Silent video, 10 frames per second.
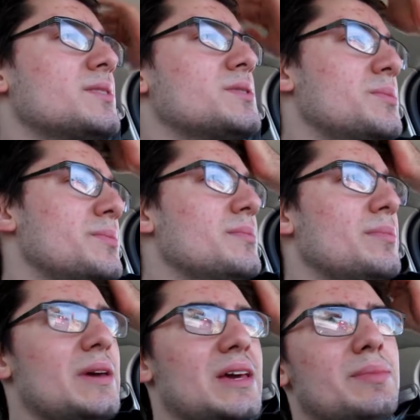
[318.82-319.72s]
So
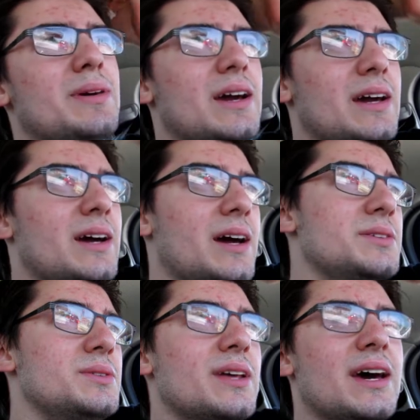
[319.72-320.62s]
maybe I, I
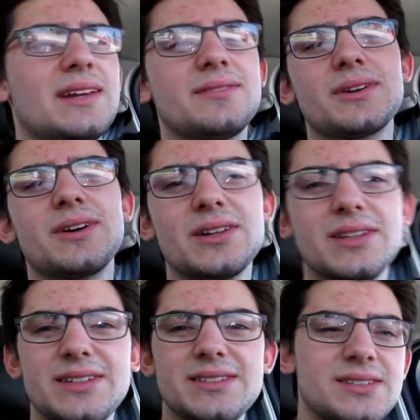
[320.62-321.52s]
do that
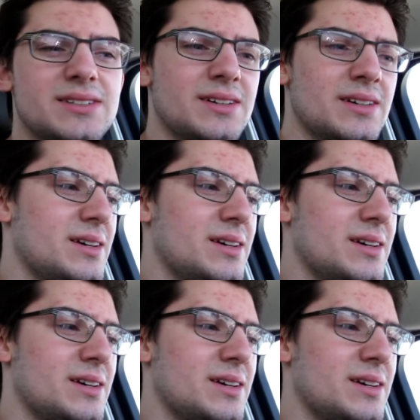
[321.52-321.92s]
regardless.